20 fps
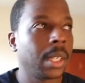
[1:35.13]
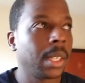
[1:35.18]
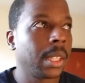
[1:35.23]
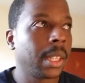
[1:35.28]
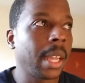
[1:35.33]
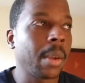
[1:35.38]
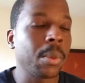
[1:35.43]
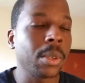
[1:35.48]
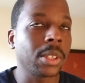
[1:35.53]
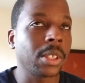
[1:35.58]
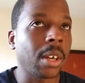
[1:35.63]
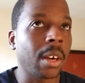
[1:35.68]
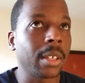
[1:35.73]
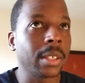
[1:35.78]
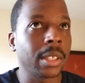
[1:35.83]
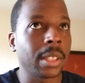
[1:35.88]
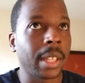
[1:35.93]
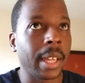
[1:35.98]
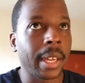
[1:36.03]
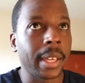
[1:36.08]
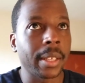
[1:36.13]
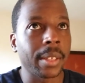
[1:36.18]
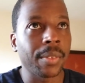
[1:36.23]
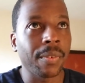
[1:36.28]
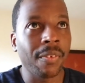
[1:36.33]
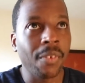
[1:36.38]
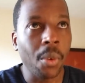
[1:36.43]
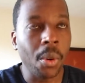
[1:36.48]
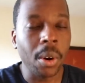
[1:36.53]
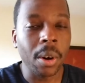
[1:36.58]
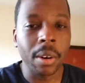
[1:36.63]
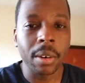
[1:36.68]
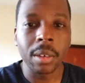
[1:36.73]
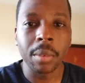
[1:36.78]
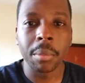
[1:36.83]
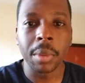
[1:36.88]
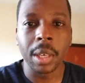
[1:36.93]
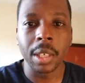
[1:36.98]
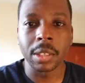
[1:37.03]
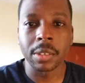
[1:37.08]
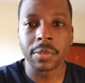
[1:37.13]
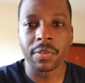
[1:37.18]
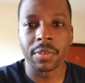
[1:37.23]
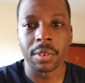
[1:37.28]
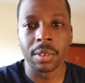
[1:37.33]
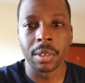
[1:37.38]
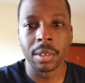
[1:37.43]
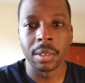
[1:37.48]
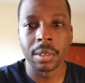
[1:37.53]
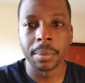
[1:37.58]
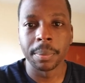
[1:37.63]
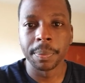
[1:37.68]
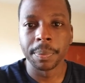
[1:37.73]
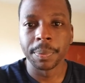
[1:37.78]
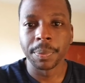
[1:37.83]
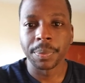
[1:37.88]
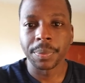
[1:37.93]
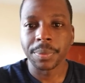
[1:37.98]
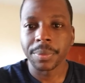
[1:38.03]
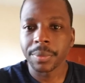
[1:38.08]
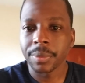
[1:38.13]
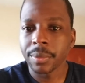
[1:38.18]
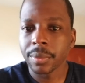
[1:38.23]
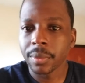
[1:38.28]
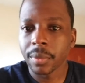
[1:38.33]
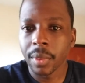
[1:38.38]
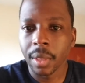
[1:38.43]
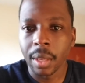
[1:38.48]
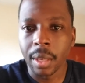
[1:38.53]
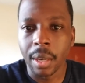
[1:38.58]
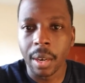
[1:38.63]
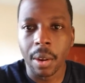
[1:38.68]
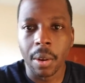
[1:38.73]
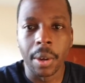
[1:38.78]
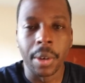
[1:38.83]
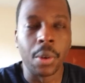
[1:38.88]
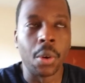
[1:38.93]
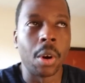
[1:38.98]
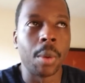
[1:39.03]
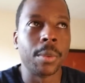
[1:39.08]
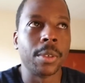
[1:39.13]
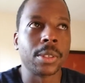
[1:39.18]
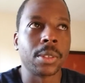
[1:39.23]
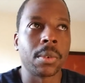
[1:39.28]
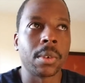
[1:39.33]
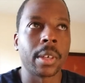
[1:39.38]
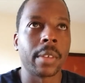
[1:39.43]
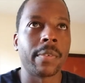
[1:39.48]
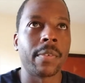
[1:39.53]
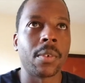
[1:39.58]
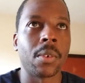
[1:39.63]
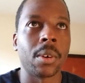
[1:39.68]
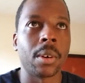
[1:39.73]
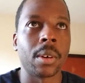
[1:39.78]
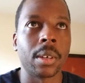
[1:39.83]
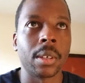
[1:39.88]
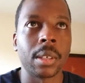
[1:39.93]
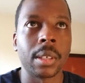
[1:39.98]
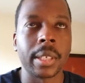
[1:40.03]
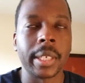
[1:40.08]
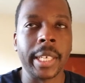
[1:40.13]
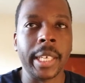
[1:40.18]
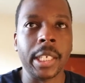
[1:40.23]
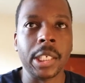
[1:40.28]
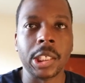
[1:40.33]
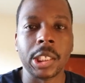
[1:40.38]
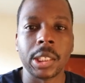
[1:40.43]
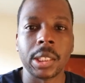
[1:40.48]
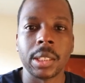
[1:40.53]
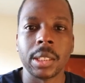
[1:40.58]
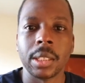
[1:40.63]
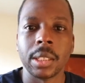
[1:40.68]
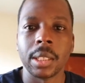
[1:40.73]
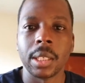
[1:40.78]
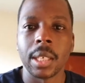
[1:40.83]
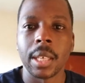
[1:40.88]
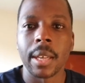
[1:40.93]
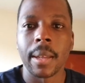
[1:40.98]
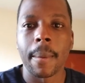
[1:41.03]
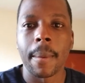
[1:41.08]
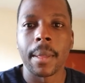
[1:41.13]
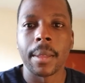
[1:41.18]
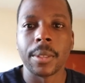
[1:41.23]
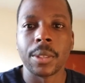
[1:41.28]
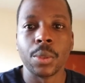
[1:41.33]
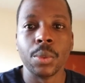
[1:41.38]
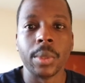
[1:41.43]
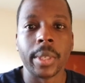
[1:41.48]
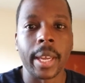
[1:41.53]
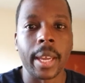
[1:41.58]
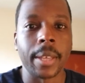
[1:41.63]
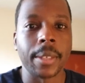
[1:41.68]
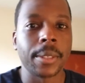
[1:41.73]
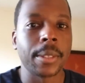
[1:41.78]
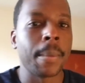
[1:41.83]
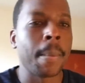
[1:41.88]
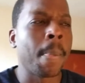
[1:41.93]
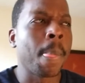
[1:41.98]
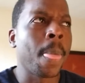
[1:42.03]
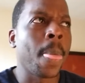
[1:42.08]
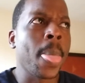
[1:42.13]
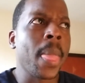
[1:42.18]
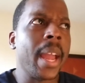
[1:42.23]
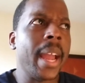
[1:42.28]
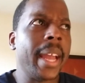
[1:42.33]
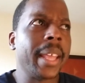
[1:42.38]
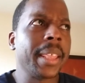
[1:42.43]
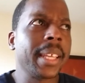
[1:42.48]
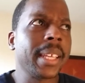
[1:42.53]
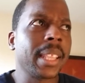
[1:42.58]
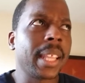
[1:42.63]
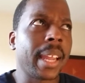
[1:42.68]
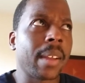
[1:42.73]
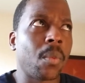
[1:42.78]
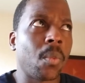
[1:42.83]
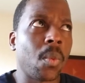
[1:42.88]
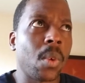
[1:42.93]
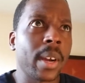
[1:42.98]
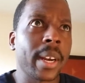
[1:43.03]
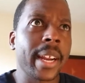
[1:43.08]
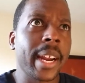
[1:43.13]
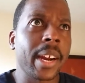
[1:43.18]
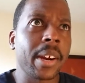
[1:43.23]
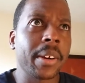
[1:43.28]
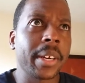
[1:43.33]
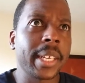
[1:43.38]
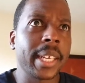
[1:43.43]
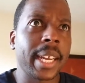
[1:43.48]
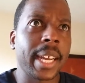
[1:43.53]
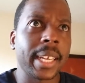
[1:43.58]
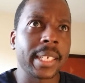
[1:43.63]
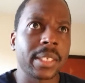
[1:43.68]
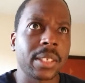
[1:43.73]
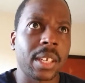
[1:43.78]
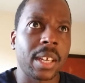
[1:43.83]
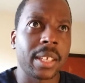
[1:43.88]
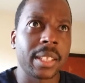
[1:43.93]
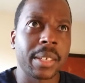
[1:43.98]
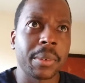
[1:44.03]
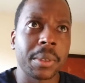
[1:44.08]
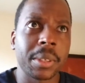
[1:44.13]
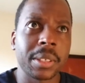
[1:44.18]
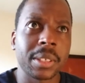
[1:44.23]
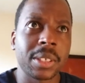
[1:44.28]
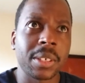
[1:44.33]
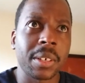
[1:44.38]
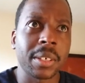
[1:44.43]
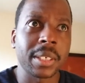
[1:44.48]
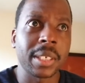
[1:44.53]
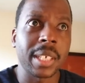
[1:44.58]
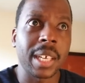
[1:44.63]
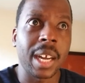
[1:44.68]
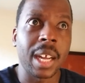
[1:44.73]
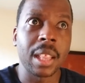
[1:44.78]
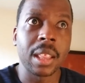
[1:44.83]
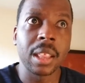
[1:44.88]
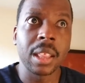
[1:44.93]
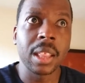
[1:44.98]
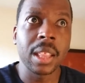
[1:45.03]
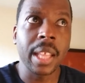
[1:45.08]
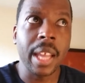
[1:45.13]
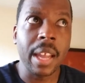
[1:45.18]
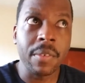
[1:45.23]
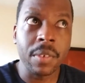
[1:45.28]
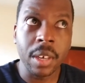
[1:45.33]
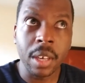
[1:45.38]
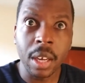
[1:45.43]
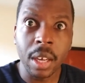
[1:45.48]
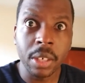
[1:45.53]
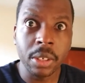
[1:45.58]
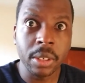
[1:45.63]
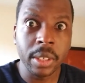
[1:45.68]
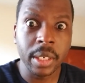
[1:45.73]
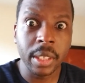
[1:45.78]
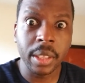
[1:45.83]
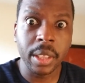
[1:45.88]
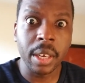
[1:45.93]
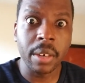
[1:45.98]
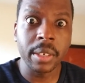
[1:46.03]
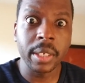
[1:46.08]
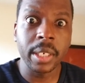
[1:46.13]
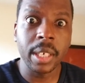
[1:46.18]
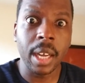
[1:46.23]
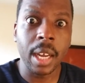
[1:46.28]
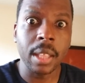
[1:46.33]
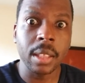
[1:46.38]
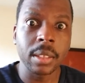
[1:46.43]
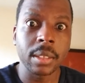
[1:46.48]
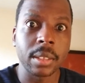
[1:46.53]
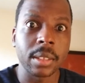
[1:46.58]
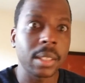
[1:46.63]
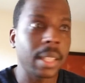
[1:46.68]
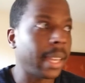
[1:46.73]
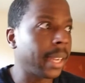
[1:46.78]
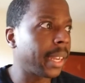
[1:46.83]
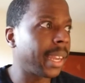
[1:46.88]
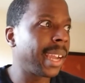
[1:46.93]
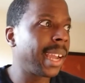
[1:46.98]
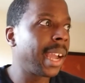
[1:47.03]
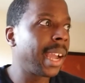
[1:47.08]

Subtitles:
They were charging like $400 for a normal 24-inch suitcase, and then like one area I saw they were charging $1,130. Like